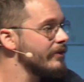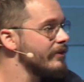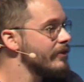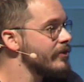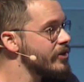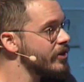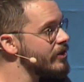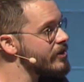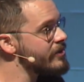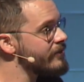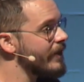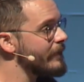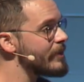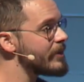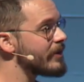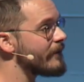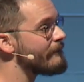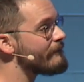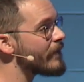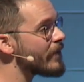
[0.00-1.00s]
church family is
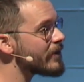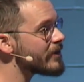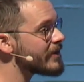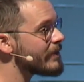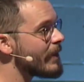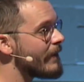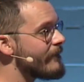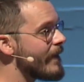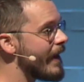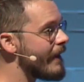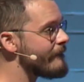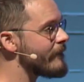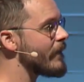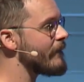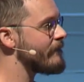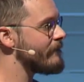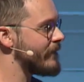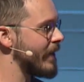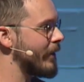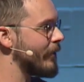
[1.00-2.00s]
the first time I've ever
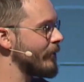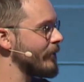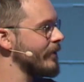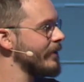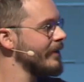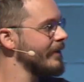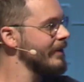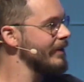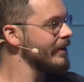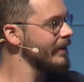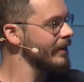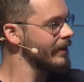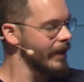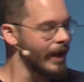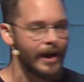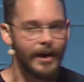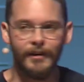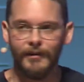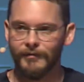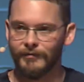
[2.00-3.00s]
felt
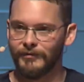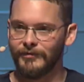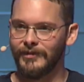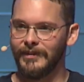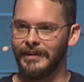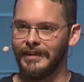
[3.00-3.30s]
love.